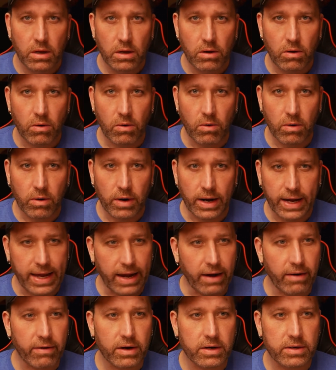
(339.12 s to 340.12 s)
or a
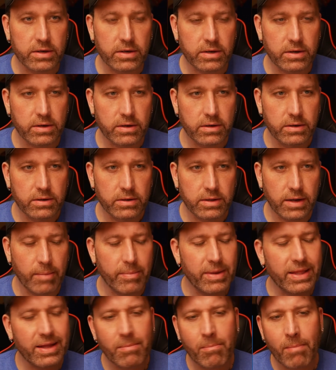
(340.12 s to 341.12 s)
character. I
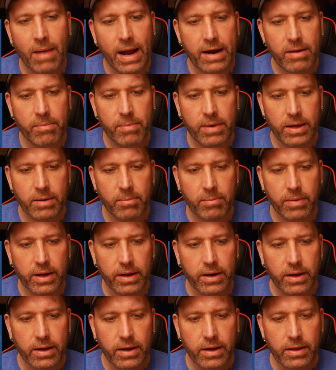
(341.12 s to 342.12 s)
mean, there might have been,
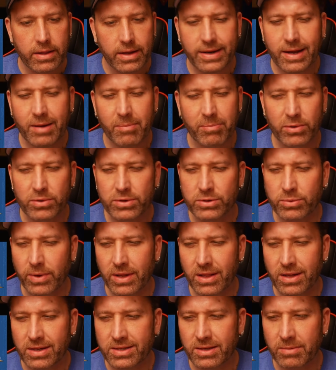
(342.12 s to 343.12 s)
but they take Bruce
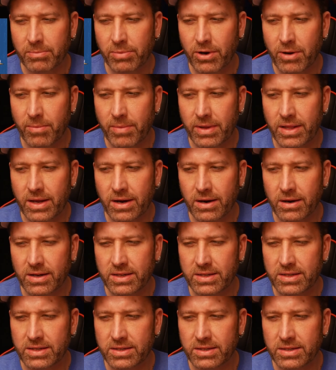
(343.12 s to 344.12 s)
Willis and put him in there.
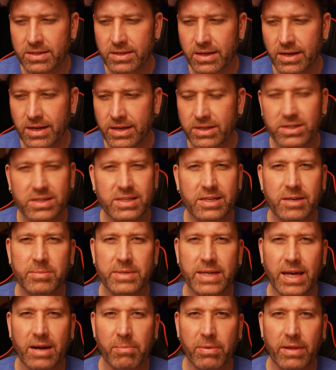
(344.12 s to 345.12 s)
It's just, he just
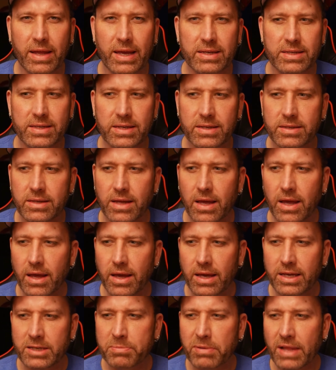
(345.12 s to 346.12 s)
seems out of place.
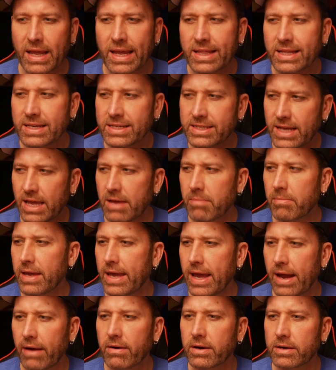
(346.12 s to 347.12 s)
He's playing the same
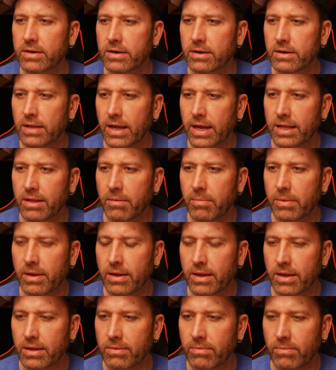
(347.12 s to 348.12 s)
character. Like
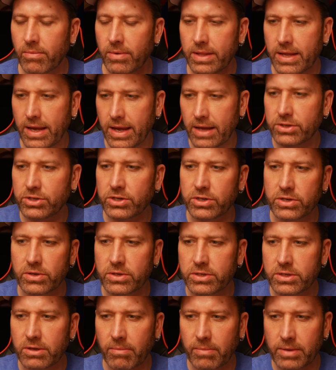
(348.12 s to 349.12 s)
when they
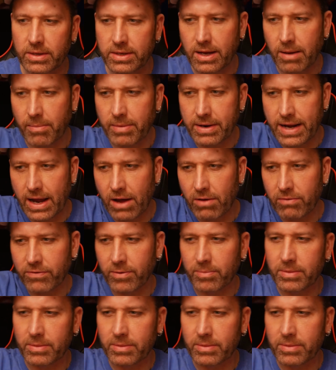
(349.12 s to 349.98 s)
introduce him, he's coming down from